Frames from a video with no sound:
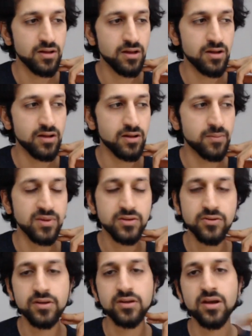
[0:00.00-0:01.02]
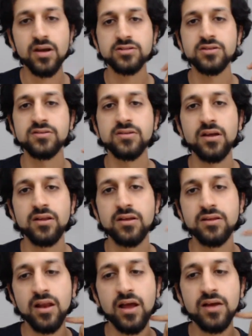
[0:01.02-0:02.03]
Bitcoin Cash is that
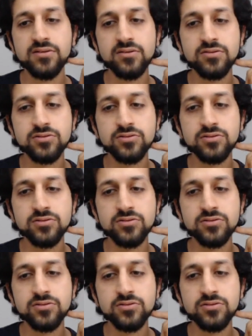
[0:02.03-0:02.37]
it allows you to